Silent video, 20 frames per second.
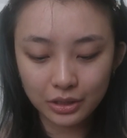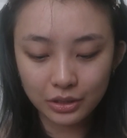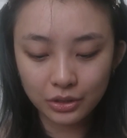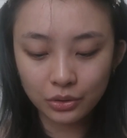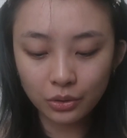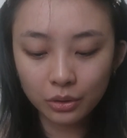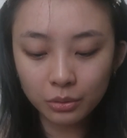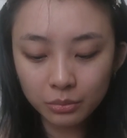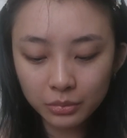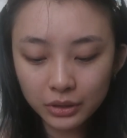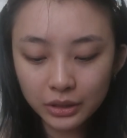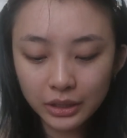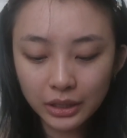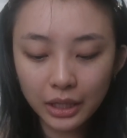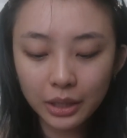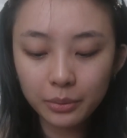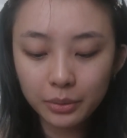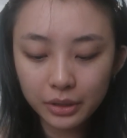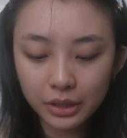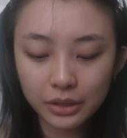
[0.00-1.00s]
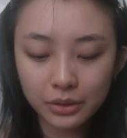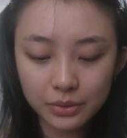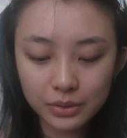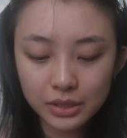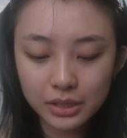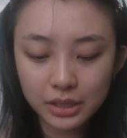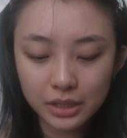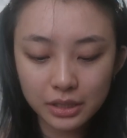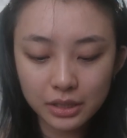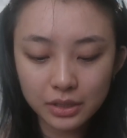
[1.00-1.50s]
Normally I would
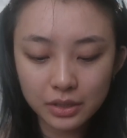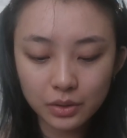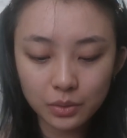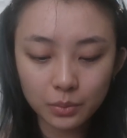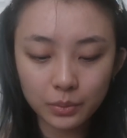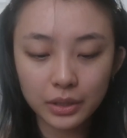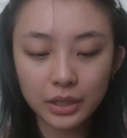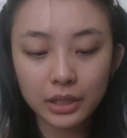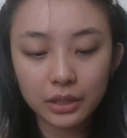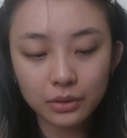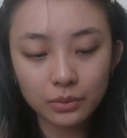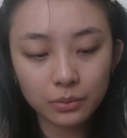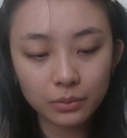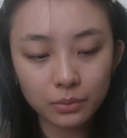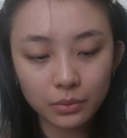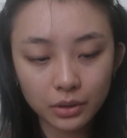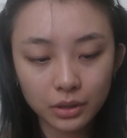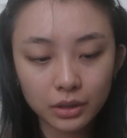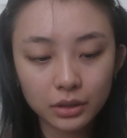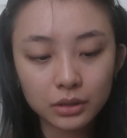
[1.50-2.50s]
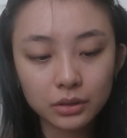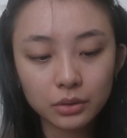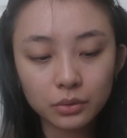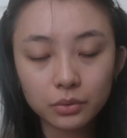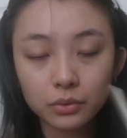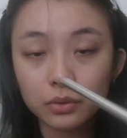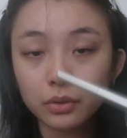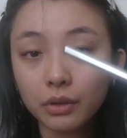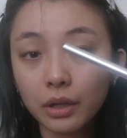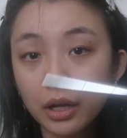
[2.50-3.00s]
use this 3-in-1
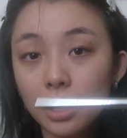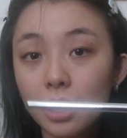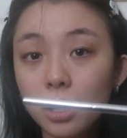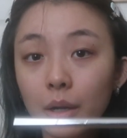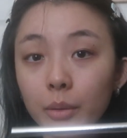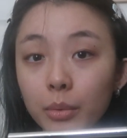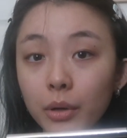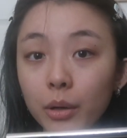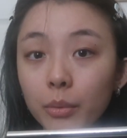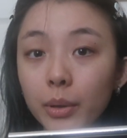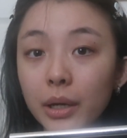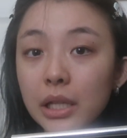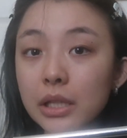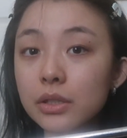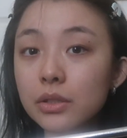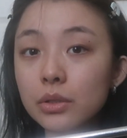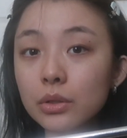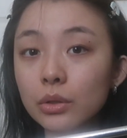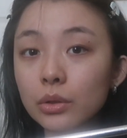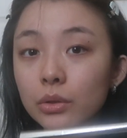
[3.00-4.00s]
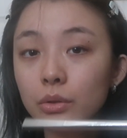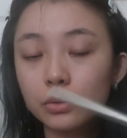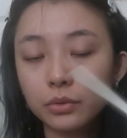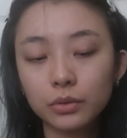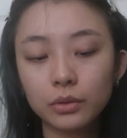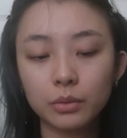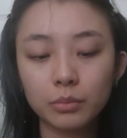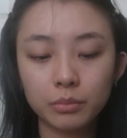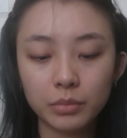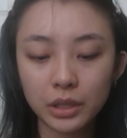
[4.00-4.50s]
flat eyebrow pencil
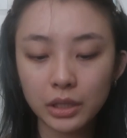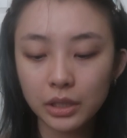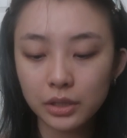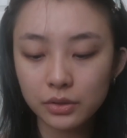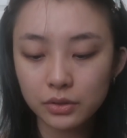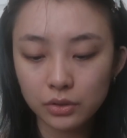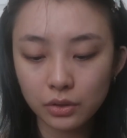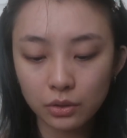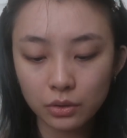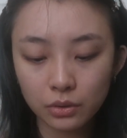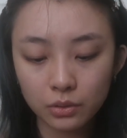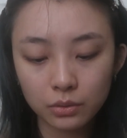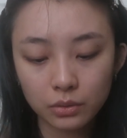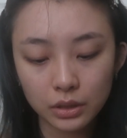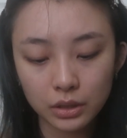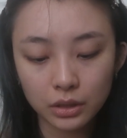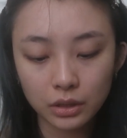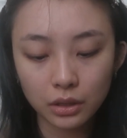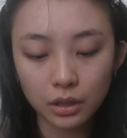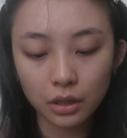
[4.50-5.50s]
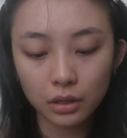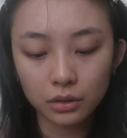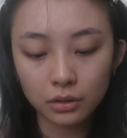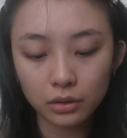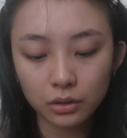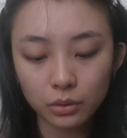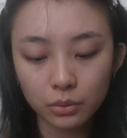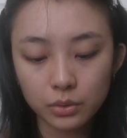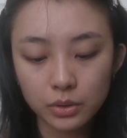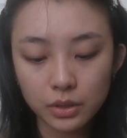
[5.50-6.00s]
from Miniso in the
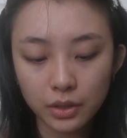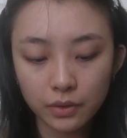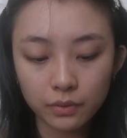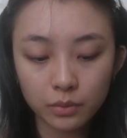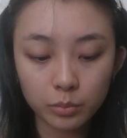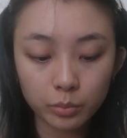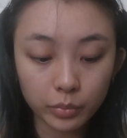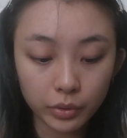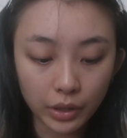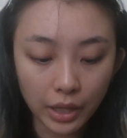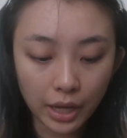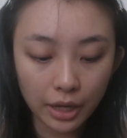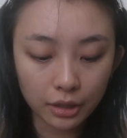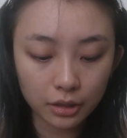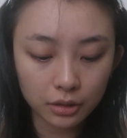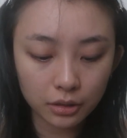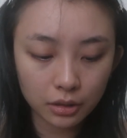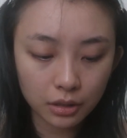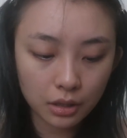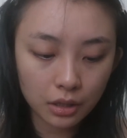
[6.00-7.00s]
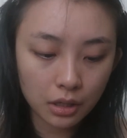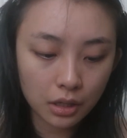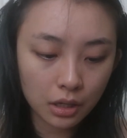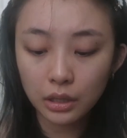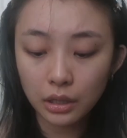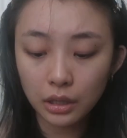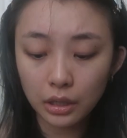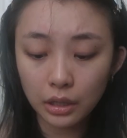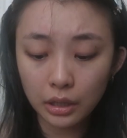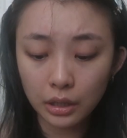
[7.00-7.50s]
color 07 Black,
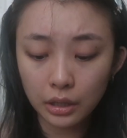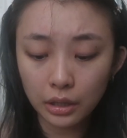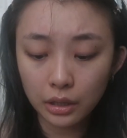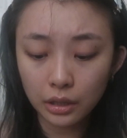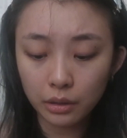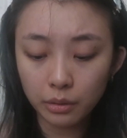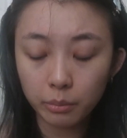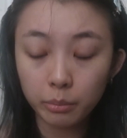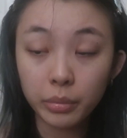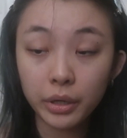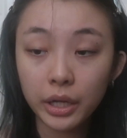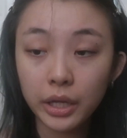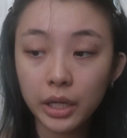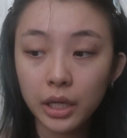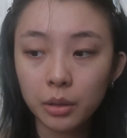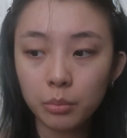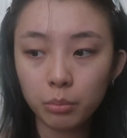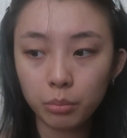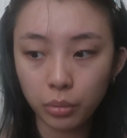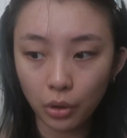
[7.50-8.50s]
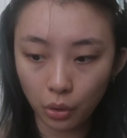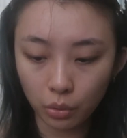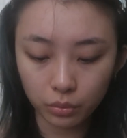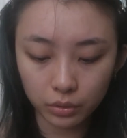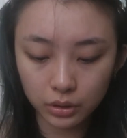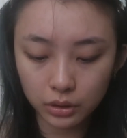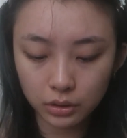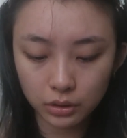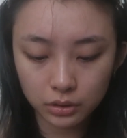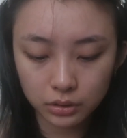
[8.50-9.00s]
but it
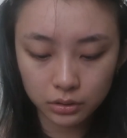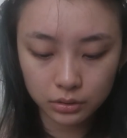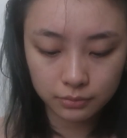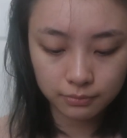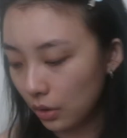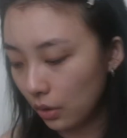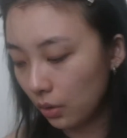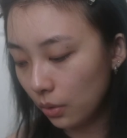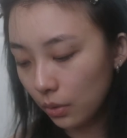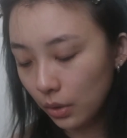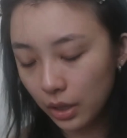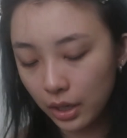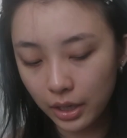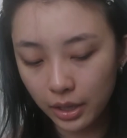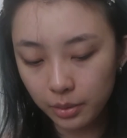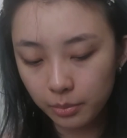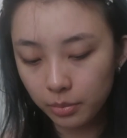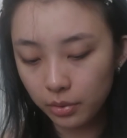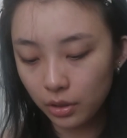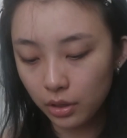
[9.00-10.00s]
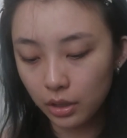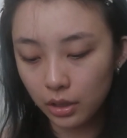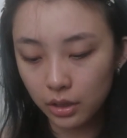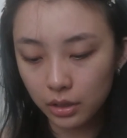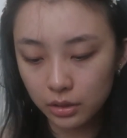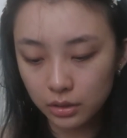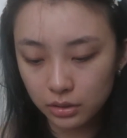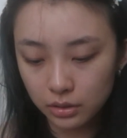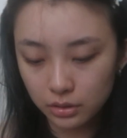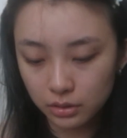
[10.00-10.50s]
broke. So I bought